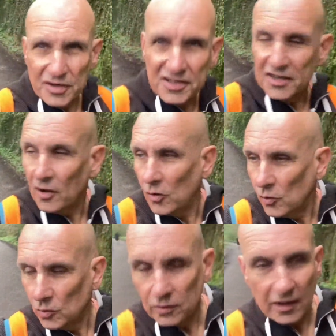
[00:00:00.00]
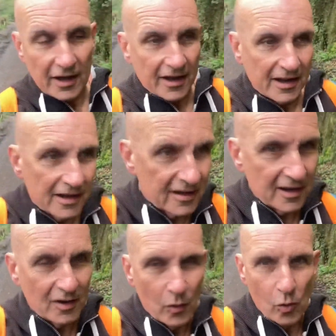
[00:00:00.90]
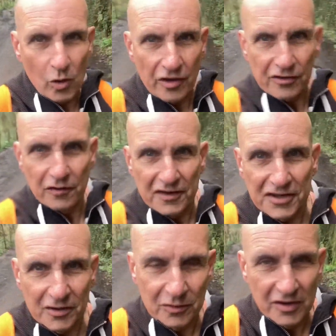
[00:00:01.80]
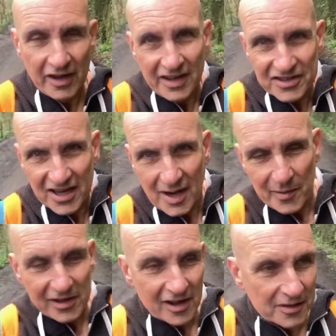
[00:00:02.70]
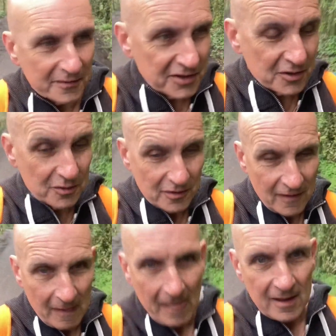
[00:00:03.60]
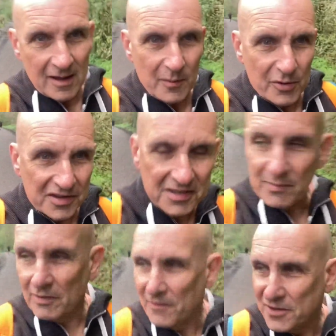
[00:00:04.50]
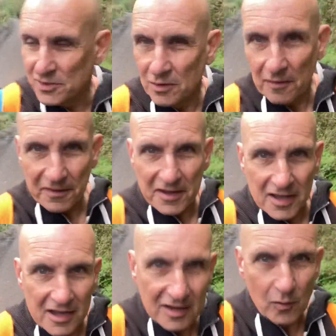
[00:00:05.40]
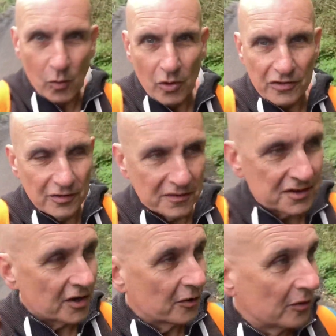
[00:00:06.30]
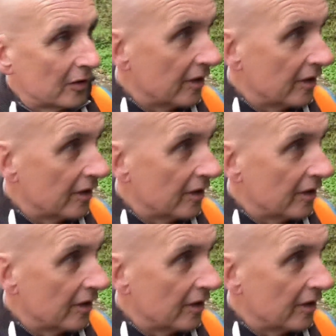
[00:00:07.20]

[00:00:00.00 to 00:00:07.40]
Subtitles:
to see the whole walk through of the tunnel, check out my other video. I'll put in a separate video of the walk through of the tunnel.